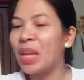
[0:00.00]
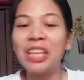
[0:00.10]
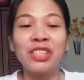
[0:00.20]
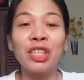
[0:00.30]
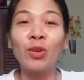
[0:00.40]

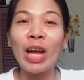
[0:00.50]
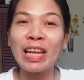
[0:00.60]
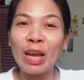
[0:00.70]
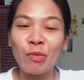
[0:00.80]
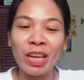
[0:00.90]
Gito and
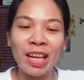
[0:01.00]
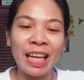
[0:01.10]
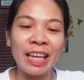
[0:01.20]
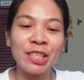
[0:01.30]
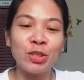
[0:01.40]
I
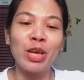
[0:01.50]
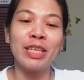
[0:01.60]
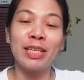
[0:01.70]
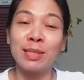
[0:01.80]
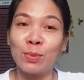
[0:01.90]
really enjoyed
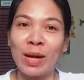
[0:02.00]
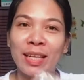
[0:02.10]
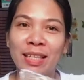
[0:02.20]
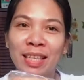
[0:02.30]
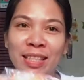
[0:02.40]
this one,
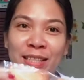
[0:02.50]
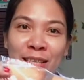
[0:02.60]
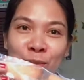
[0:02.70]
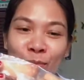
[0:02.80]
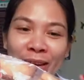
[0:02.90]

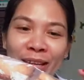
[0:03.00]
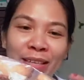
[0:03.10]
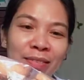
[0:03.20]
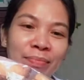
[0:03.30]
this bread.